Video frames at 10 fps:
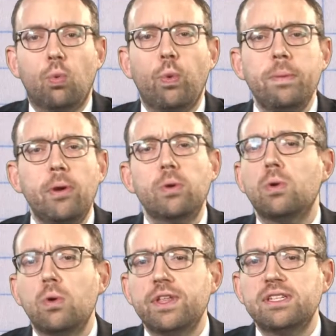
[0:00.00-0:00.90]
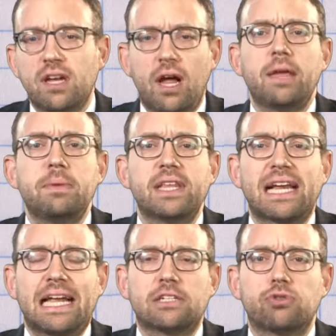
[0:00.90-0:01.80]
We model all the time in the
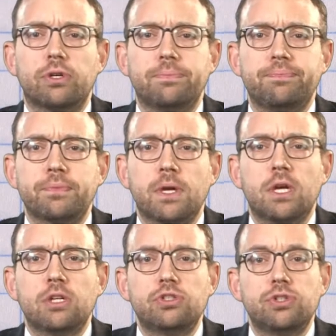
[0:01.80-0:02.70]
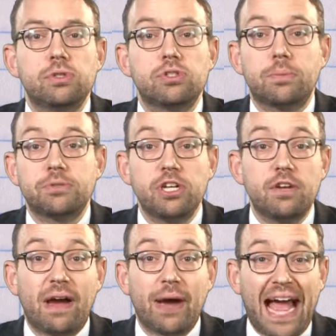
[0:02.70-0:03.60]
classroom. Students
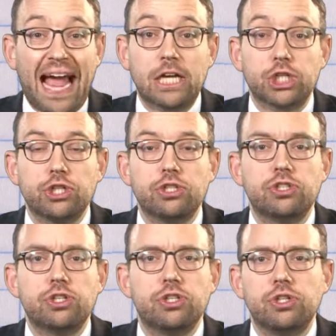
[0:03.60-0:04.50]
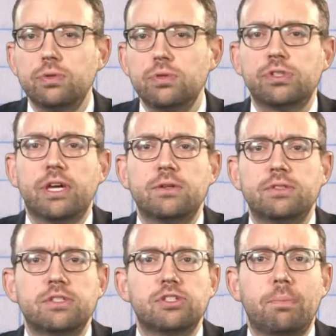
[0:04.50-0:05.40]
observe our actions and use
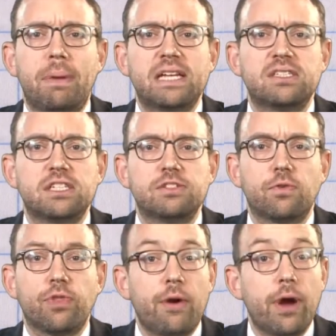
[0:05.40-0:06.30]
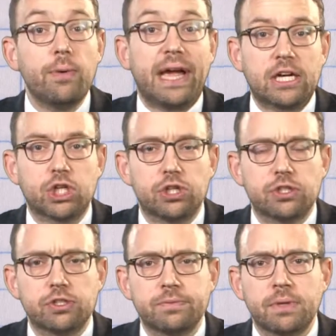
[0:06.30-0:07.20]
those as the basis for their own
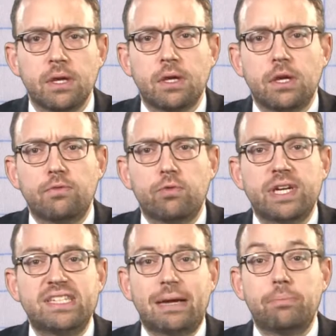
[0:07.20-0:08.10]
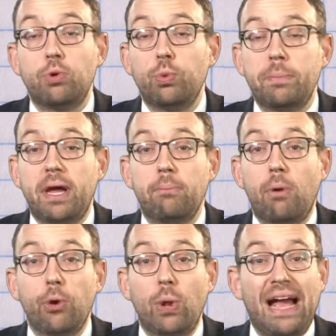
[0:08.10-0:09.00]
actions. For example, we might
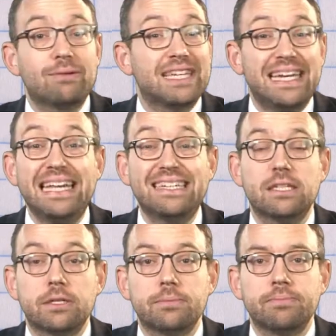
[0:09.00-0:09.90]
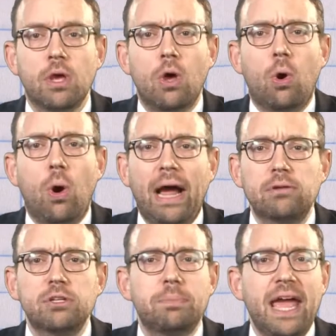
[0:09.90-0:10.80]
model how to listen or how
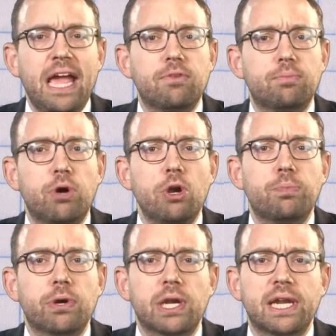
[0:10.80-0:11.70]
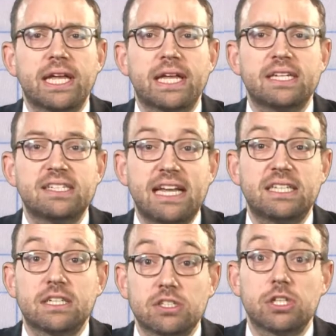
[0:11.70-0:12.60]
to behave appropriately in a
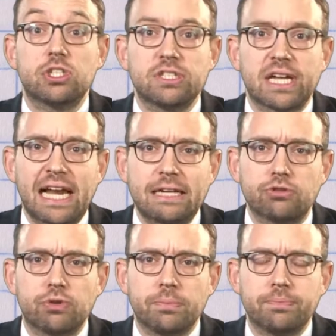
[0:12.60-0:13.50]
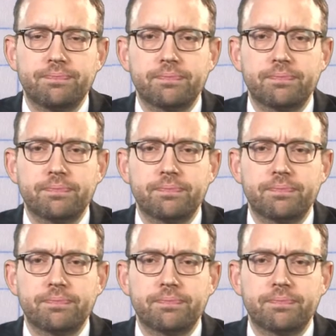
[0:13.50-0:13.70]
setting such as a classroom.